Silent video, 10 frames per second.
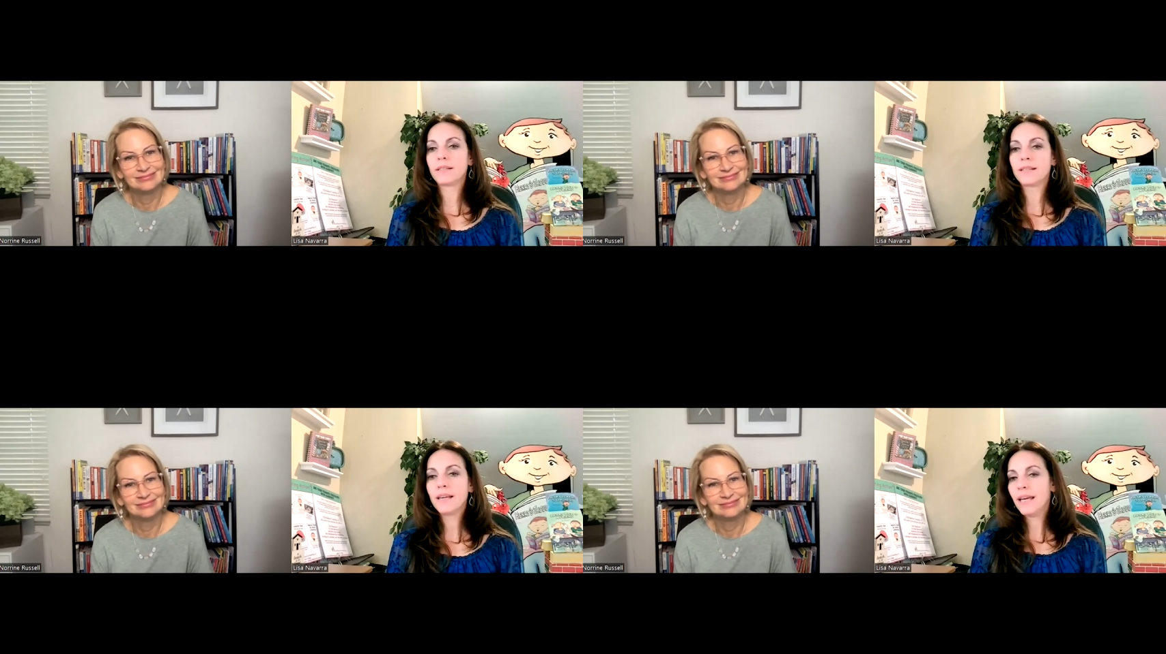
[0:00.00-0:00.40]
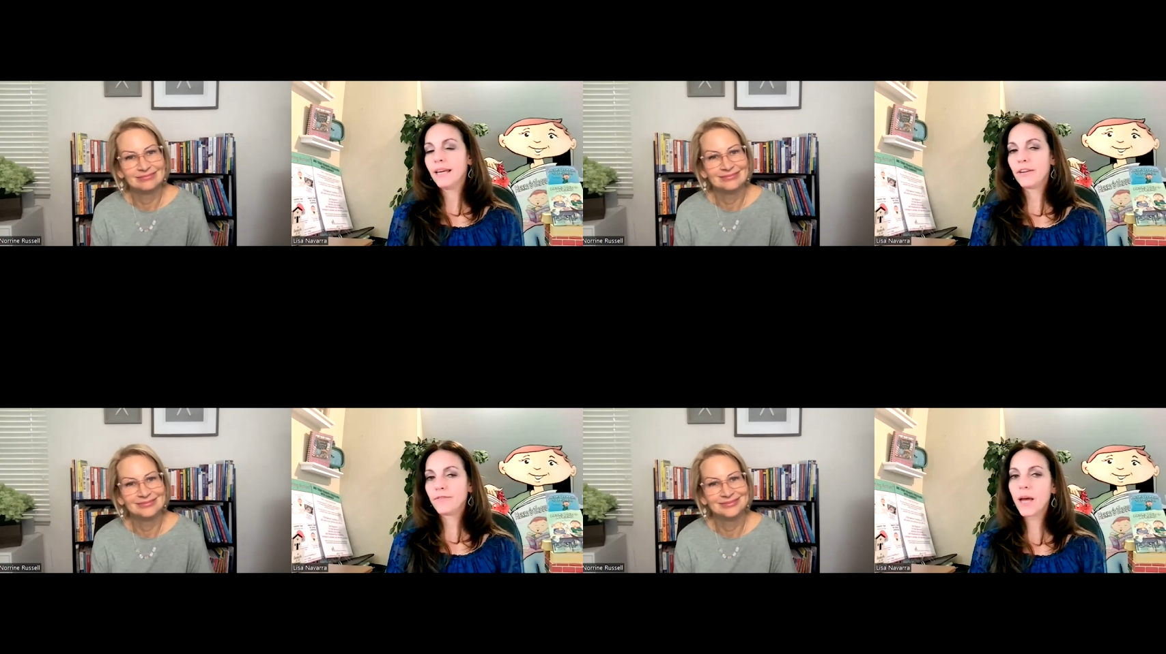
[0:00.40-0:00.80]
Speaker 1: this
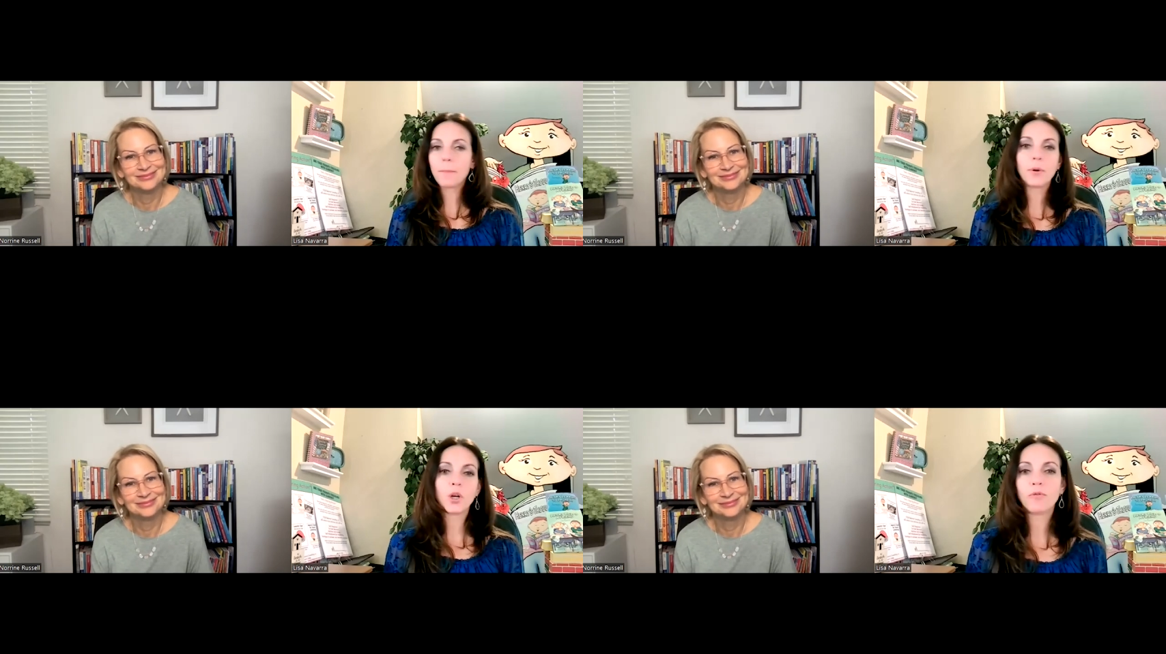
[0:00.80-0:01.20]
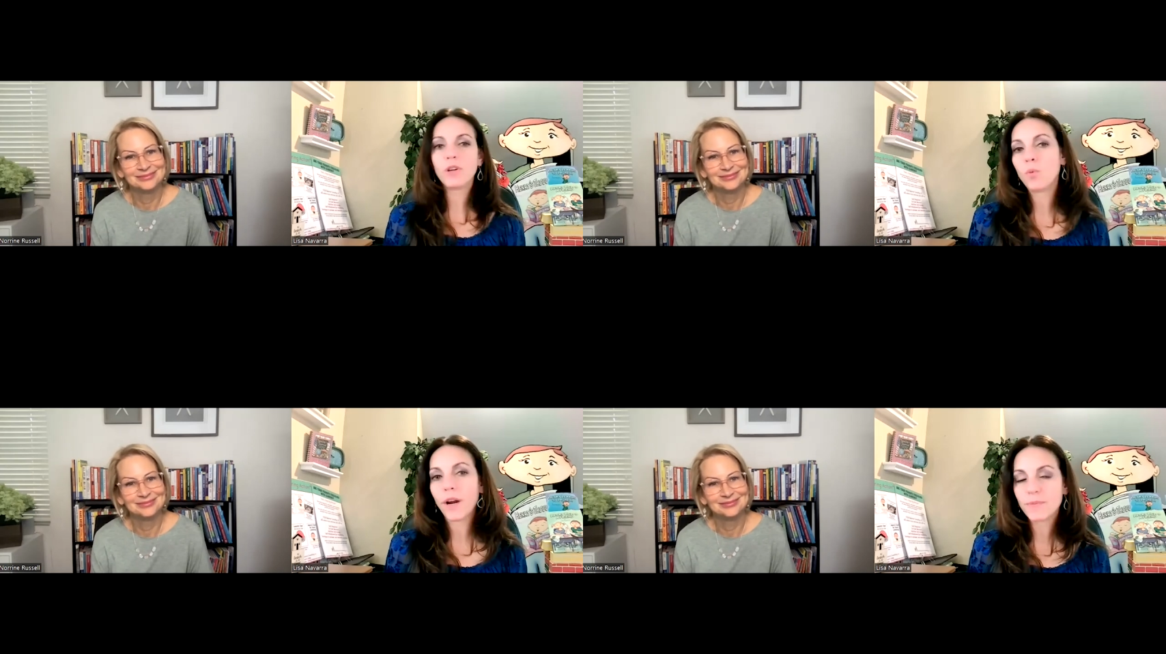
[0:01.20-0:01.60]
if not put on
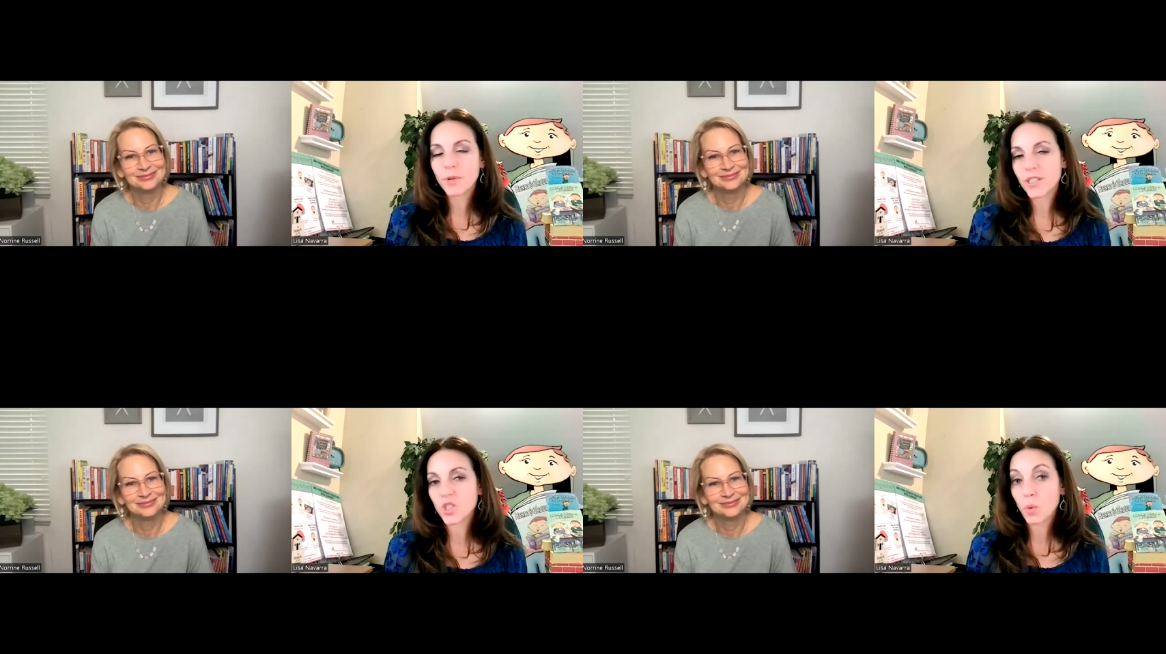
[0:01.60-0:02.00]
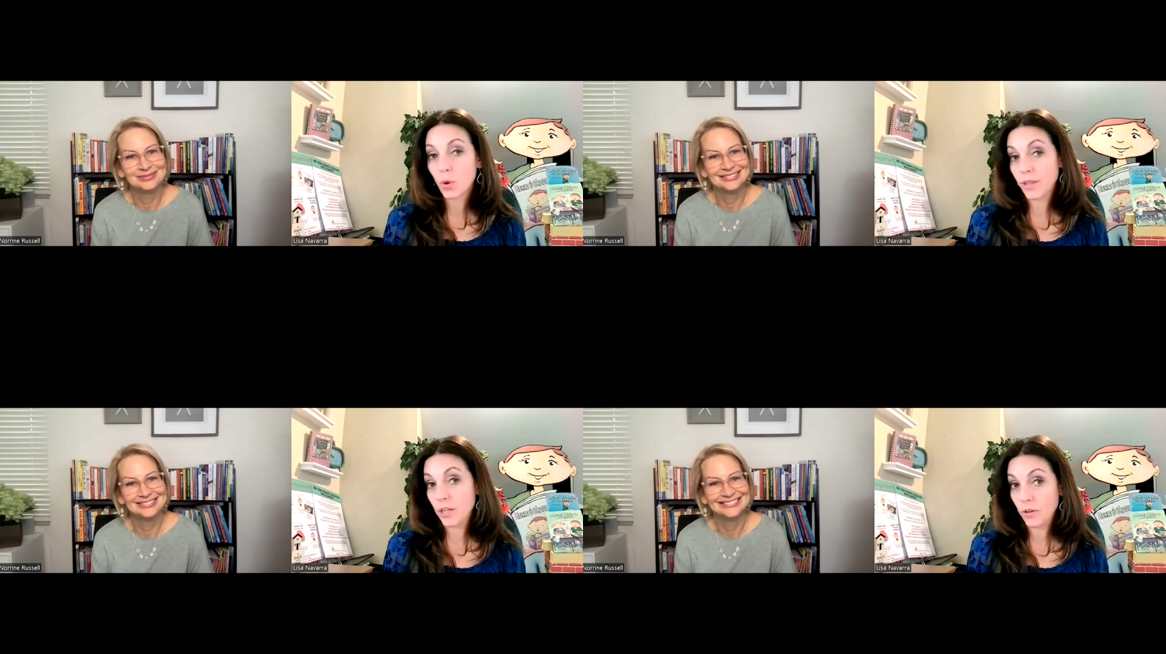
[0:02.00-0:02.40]
rewind because it's
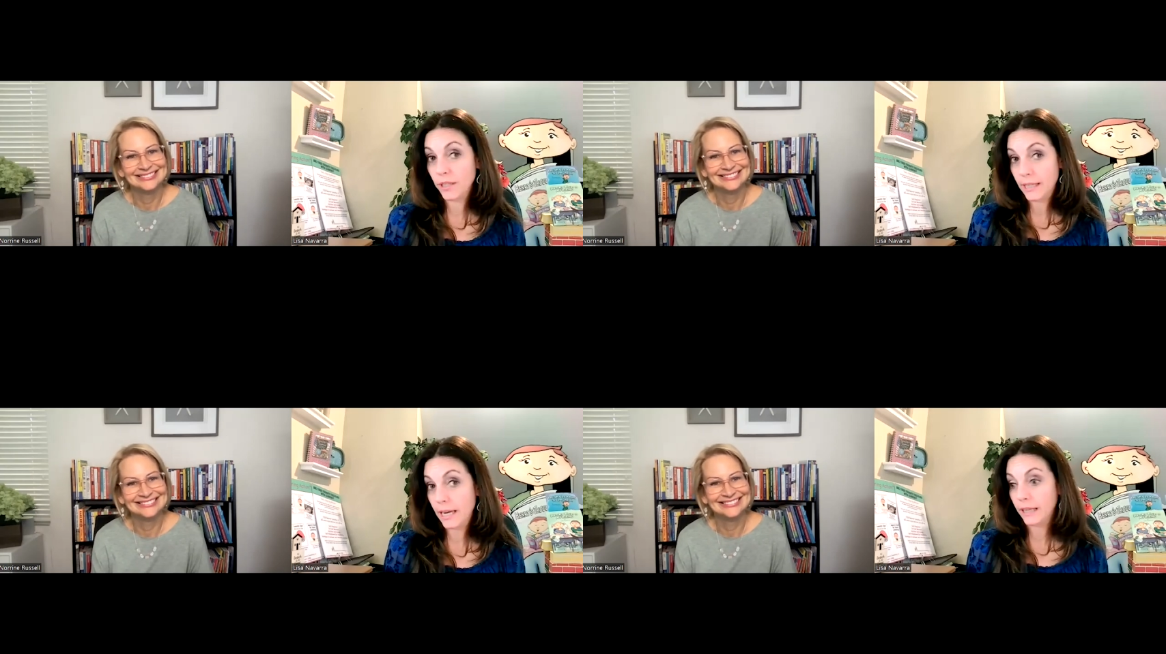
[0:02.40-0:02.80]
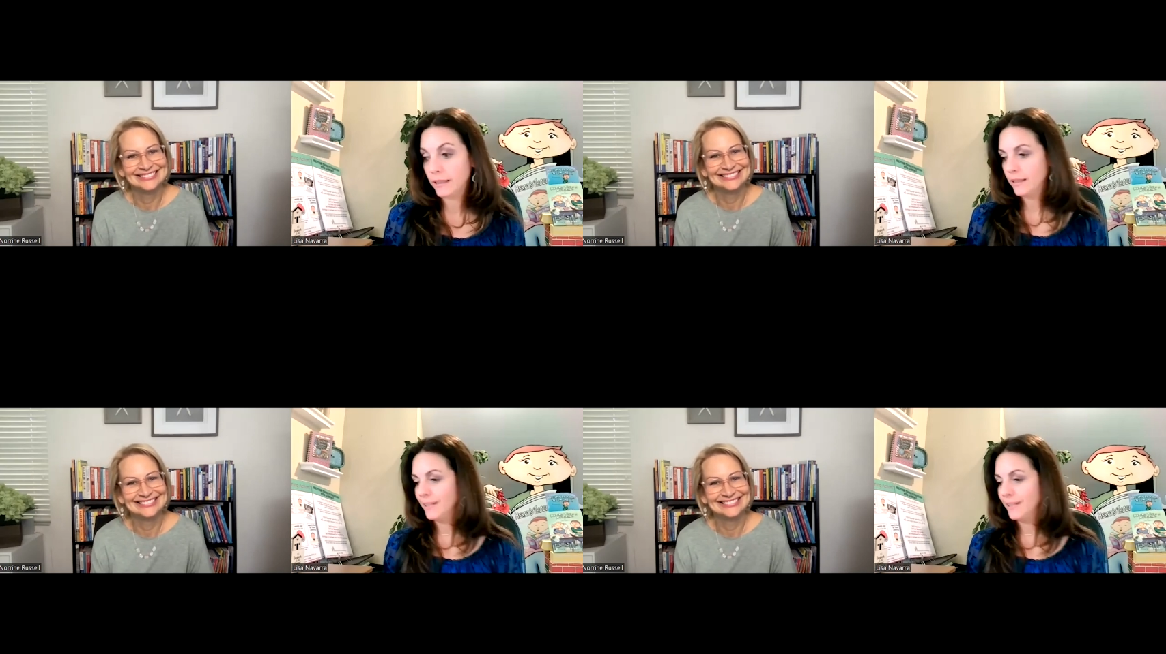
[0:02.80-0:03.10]
worth hearing again